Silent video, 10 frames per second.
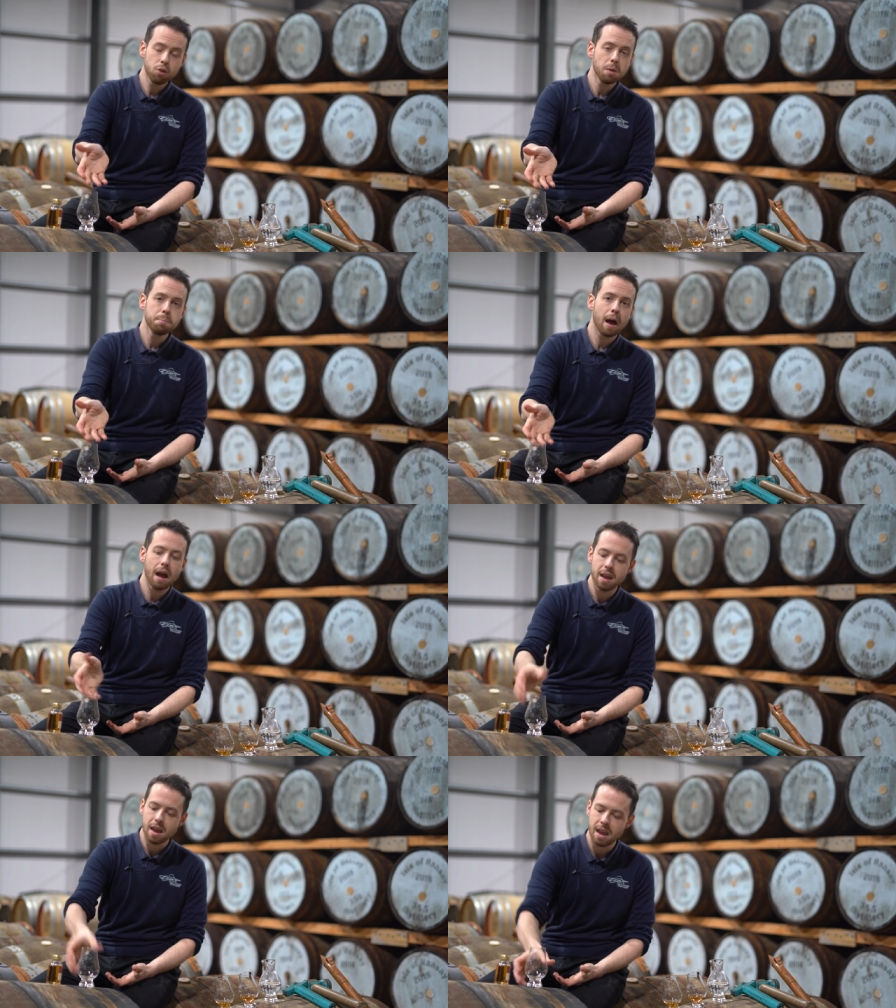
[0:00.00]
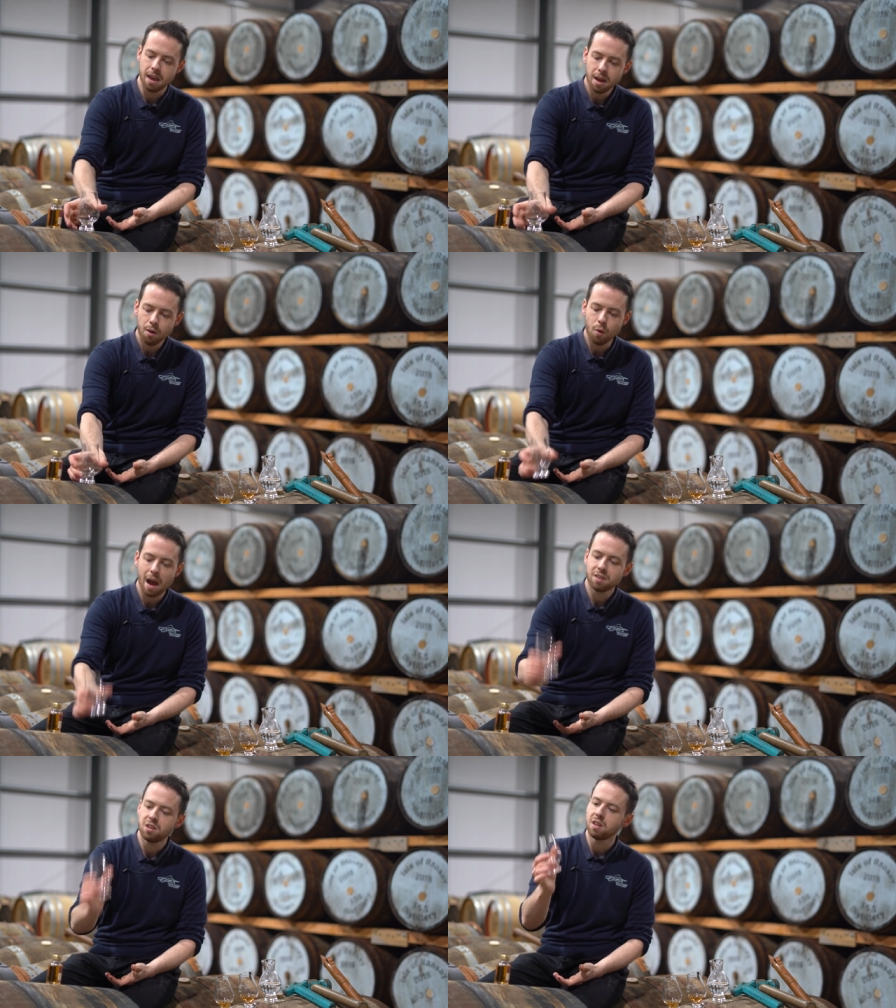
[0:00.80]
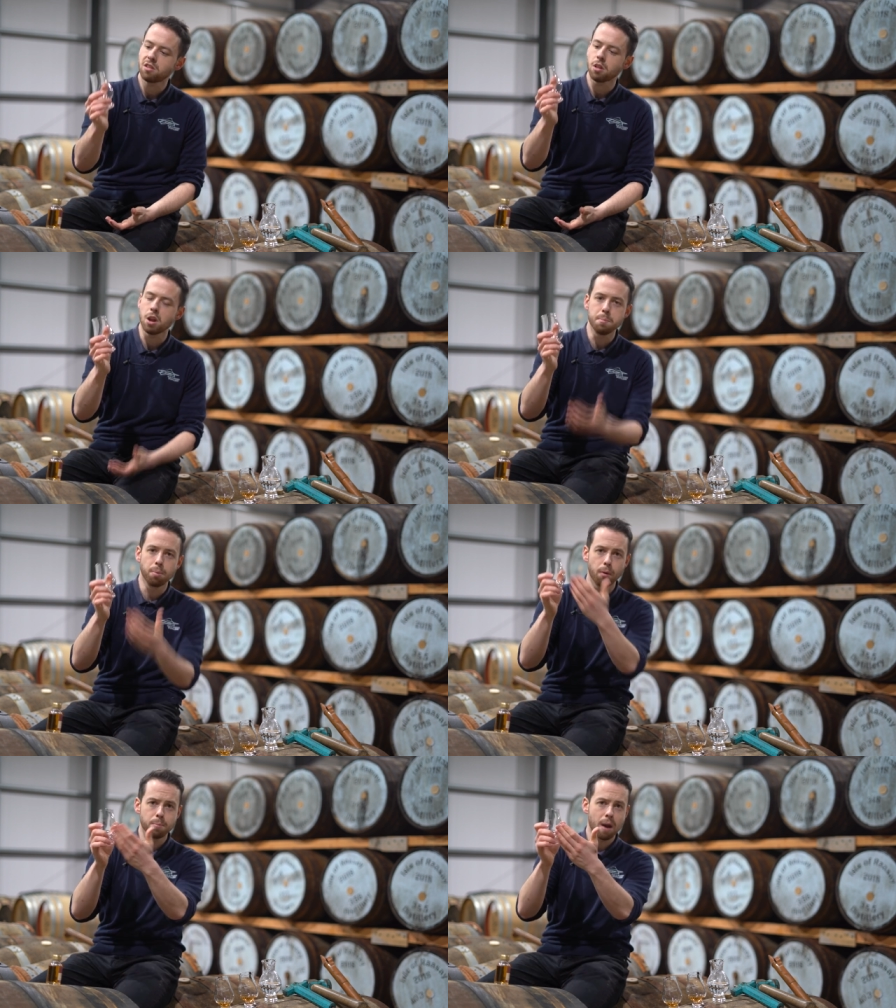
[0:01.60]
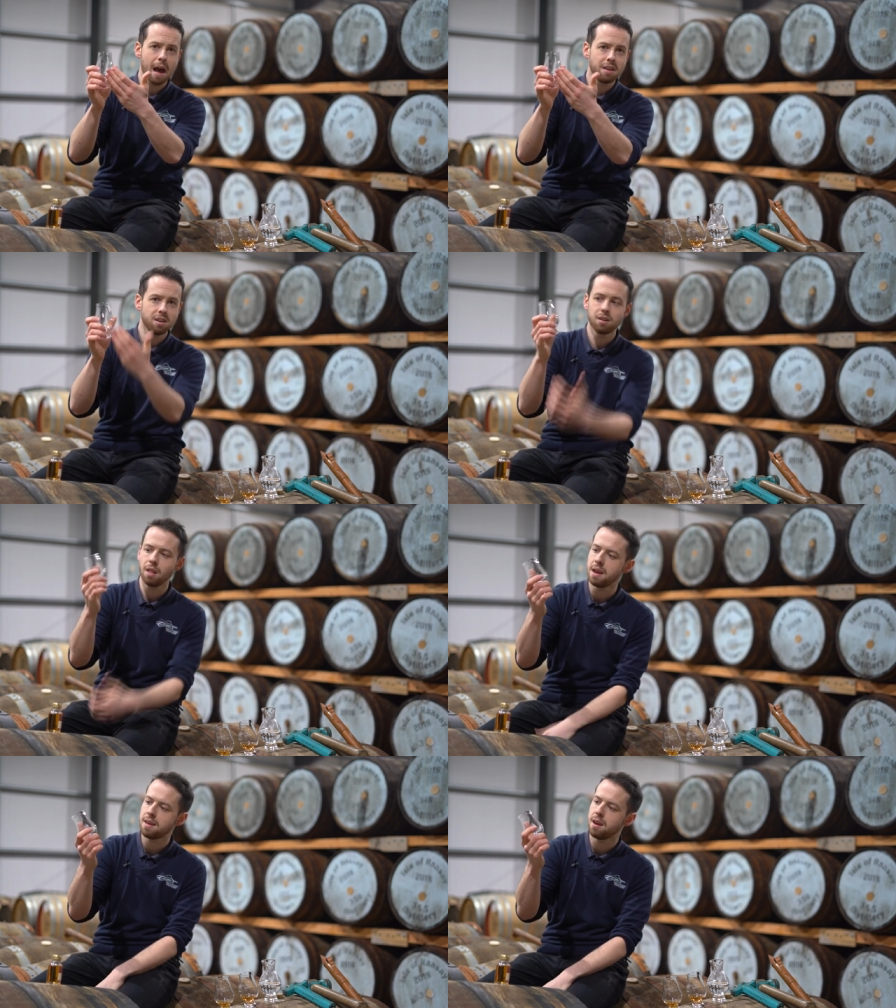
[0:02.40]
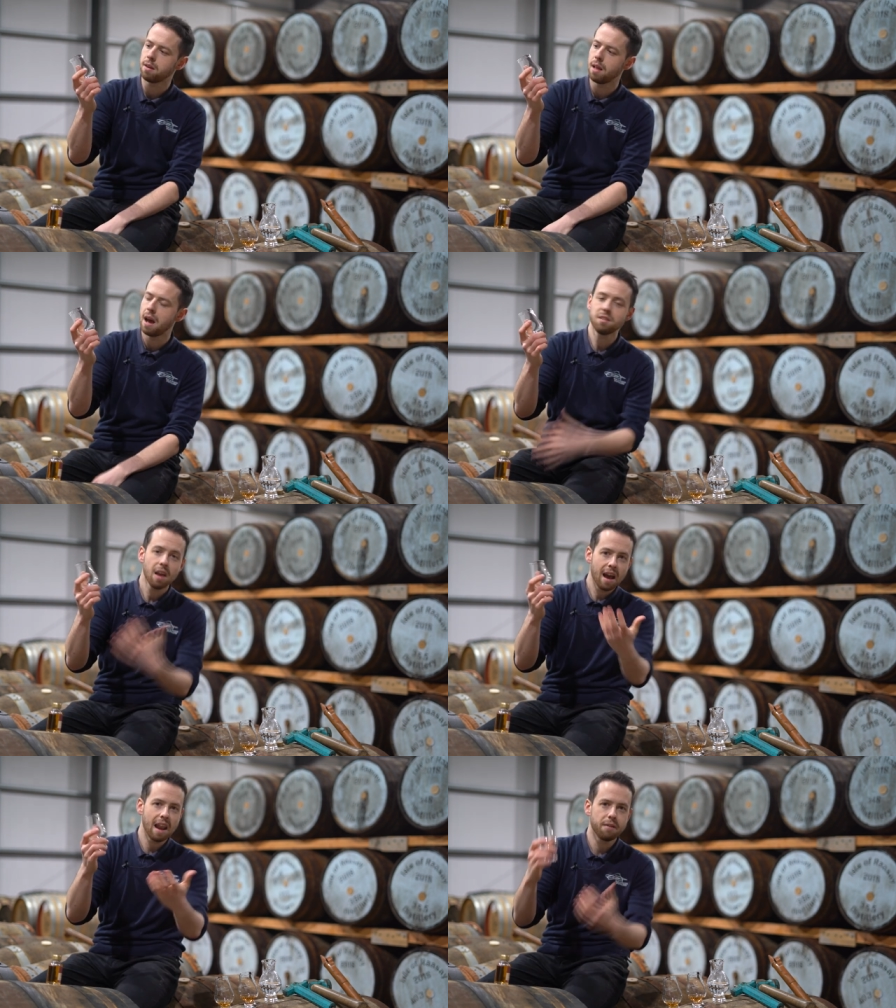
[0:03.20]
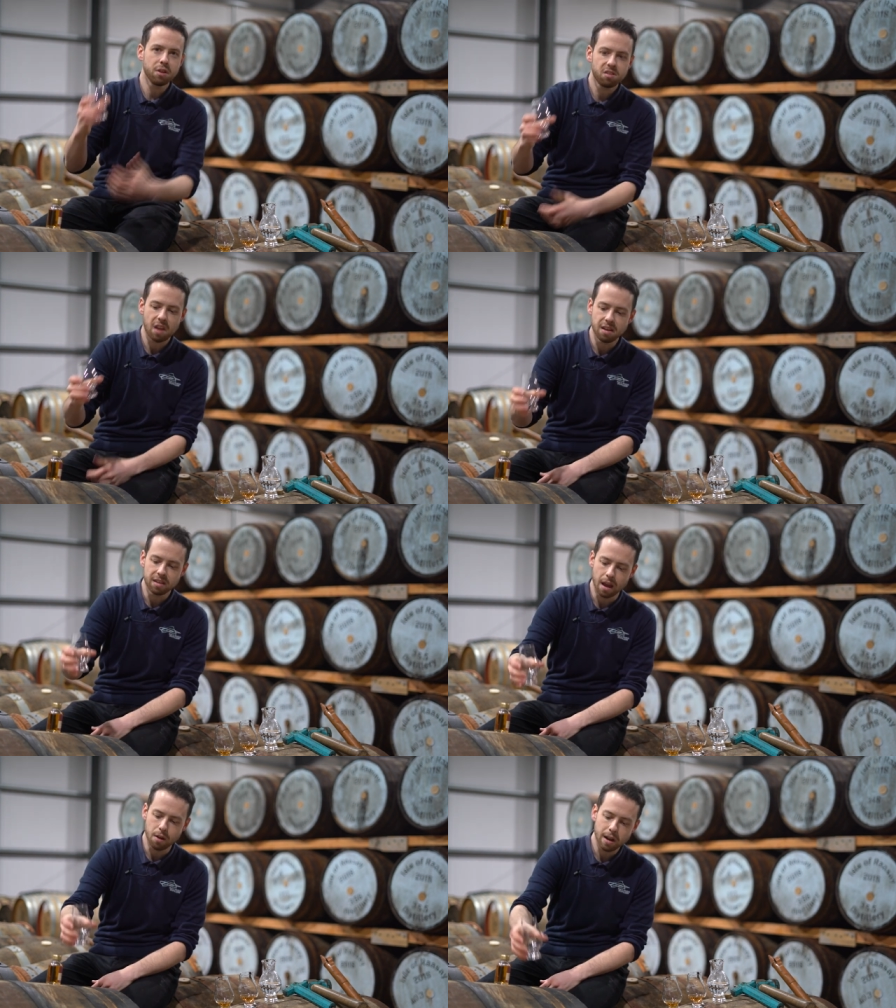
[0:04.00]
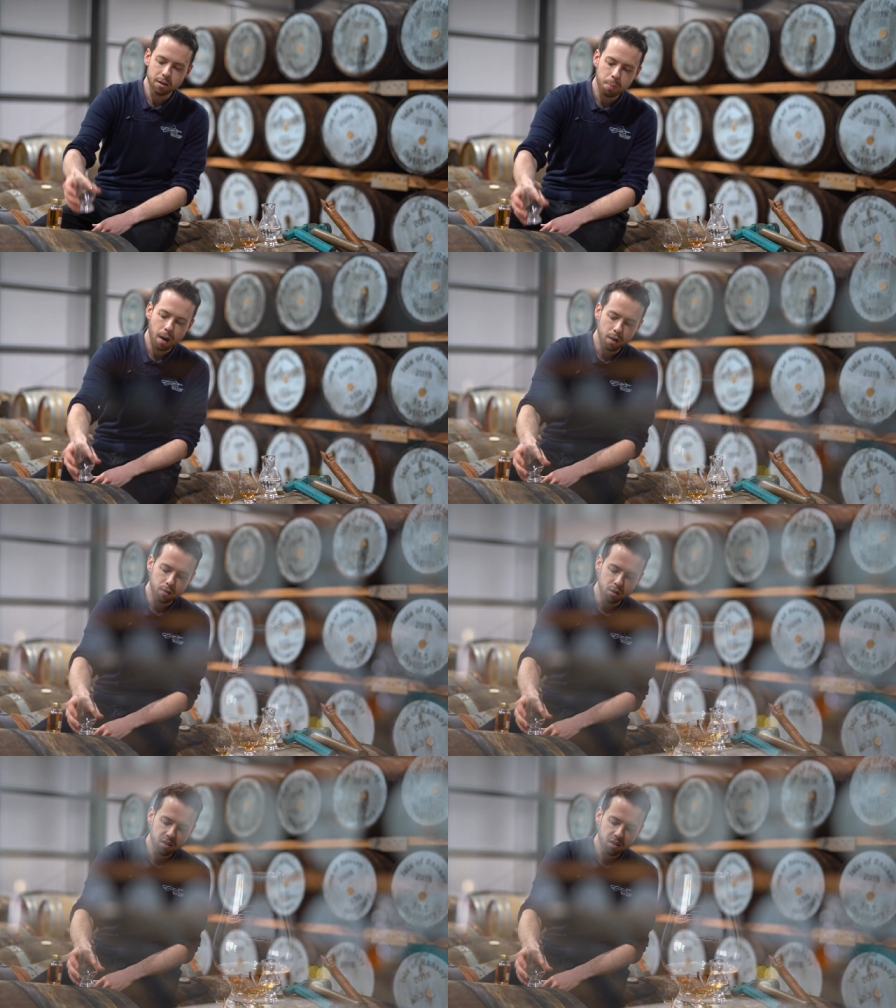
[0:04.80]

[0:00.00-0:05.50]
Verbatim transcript: you can buy a Raasay Distillery branded Glencairn glass and have it sent down as part of your